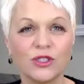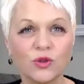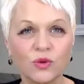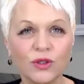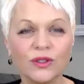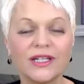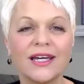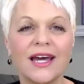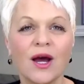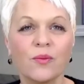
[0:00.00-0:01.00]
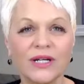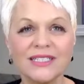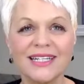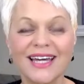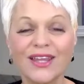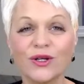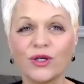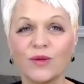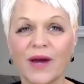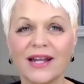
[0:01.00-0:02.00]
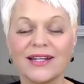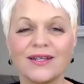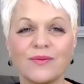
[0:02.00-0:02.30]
truly bring together humanity,